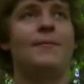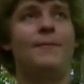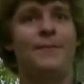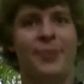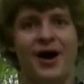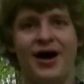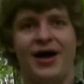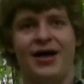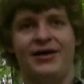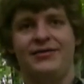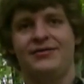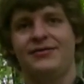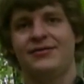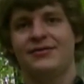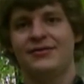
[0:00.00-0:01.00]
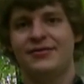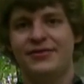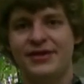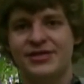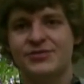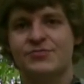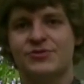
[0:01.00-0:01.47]
but
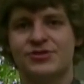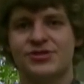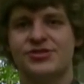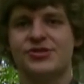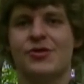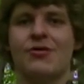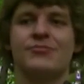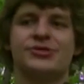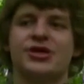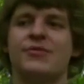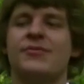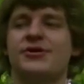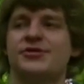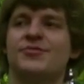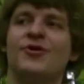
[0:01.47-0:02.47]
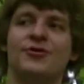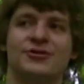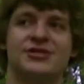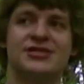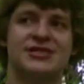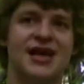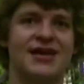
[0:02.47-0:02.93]
this was a storm so much more
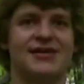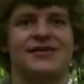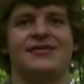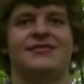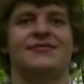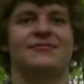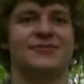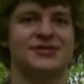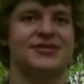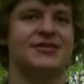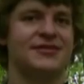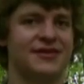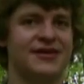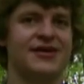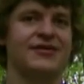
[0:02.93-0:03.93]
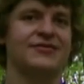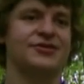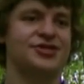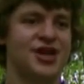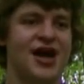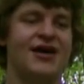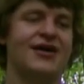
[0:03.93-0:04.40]
sudden was the thing, the
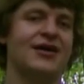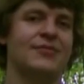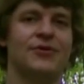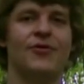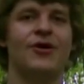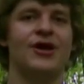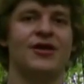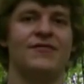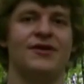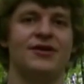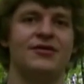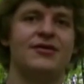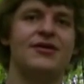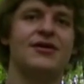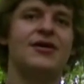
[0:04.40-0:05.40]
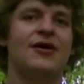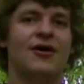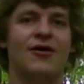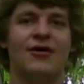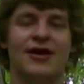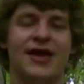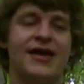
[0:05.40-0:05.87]
shocking point of it.
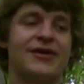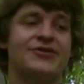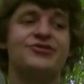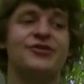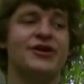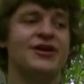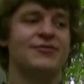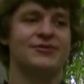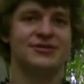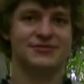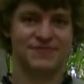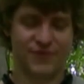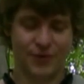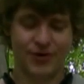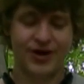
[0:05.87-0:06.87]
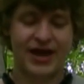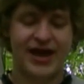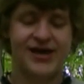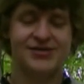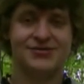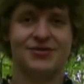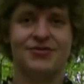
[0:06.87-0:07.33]
Hurricane Katrina was
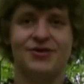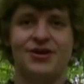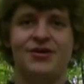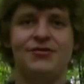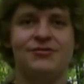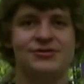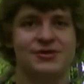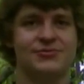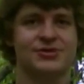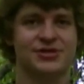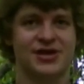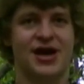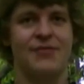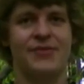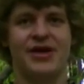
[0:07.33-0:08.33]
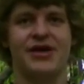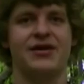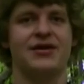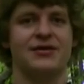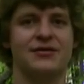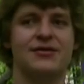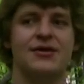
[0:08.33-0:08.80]
forecast on the news, it was
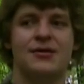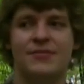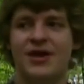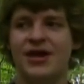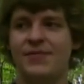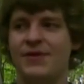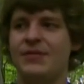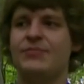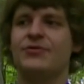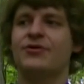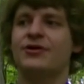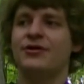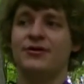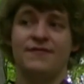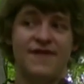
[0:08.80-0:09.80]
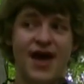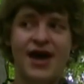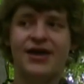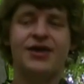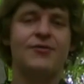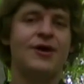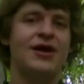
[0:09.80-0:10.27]
coming, and many people could
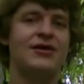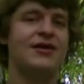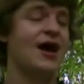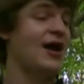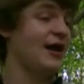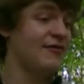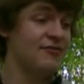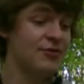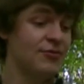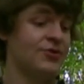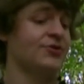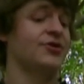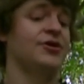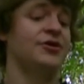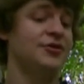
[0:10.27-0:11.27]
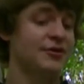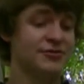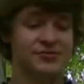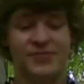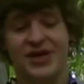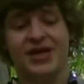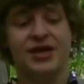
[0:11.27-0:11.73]
evacuate. Not everyone could, and there
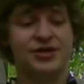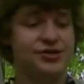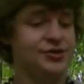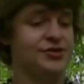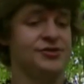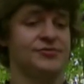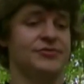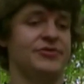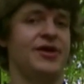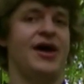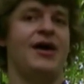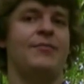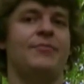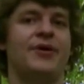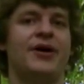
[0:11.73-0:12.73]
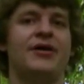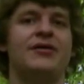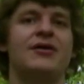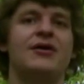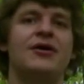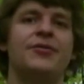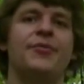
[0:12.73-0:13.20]
was big issues with that, but
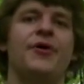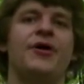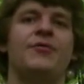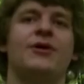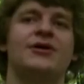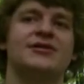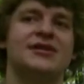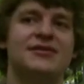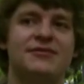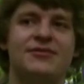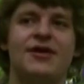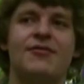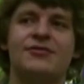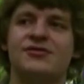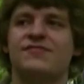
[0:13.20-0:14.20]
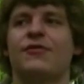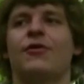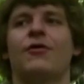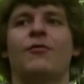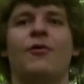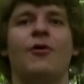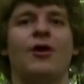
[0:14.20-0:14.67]
the point was there was
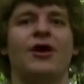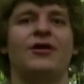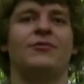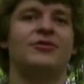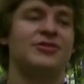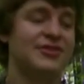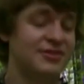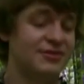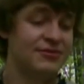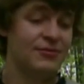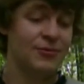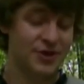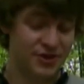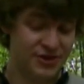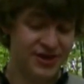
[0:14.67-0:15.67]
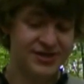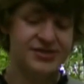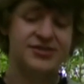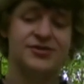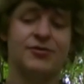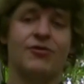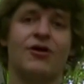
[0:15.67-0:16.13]
forewarning. With, with this
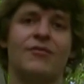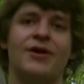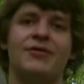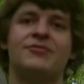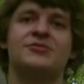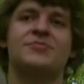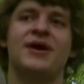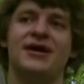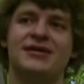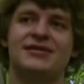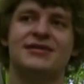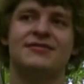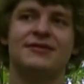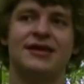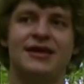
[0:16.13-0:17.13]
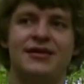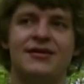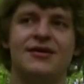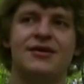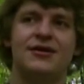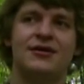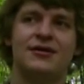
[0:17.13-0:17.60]
storm, it was basically
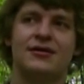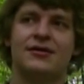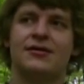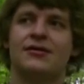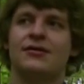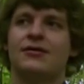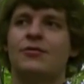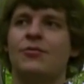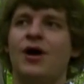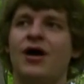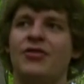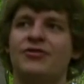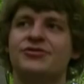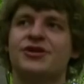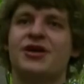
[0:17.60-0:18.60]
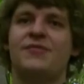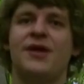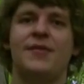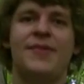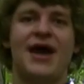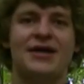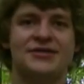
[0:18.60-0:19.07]
well, there's going to
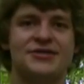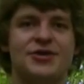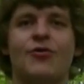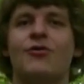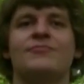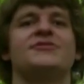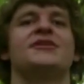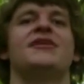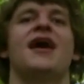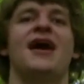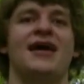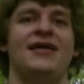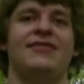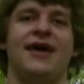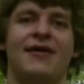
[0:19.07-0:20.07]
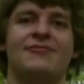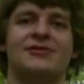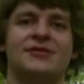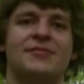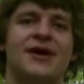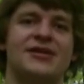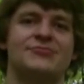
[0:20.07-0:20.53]
be a bad storm tonight. That was
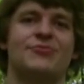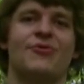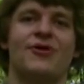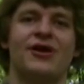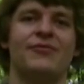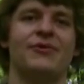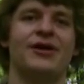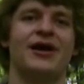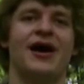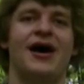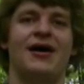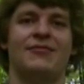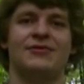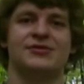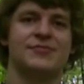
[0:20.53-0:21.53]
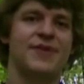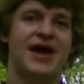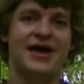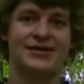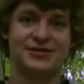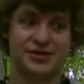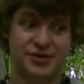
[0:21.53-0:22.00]
the best warning we got, was a
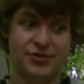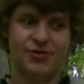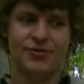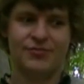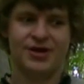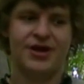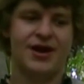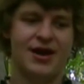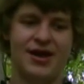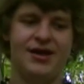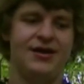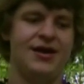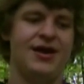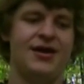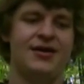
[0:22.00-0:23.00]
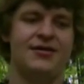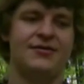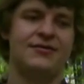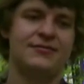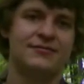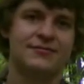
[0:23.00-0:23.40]
bad storm tonight. And